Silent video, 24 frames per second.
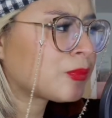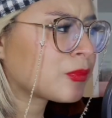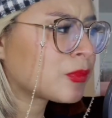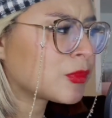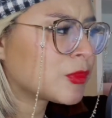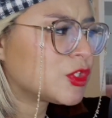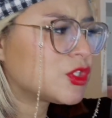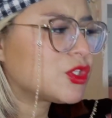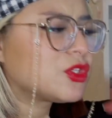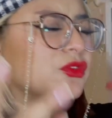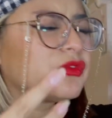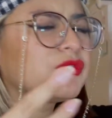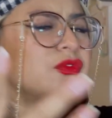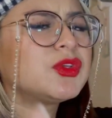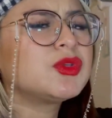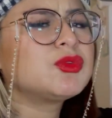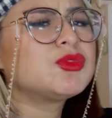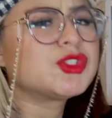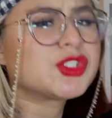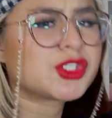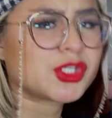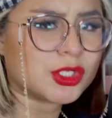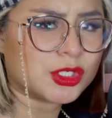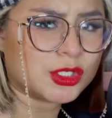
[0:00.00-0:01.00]
to the
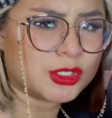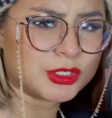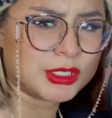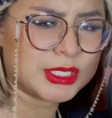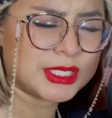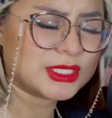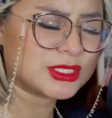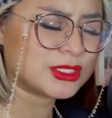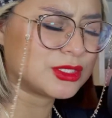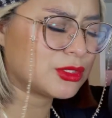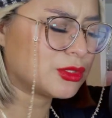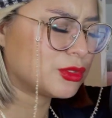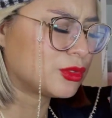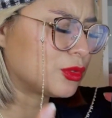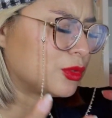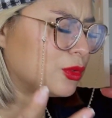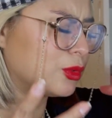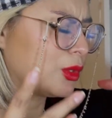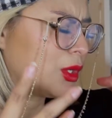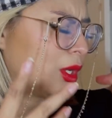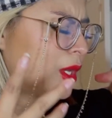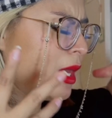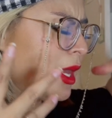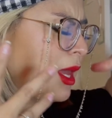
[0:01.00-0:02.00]
future and
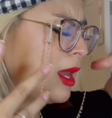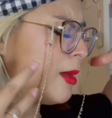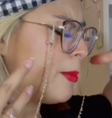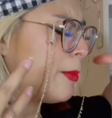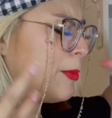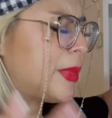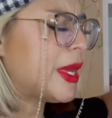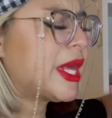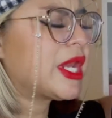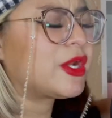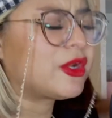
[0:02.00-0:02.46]
to better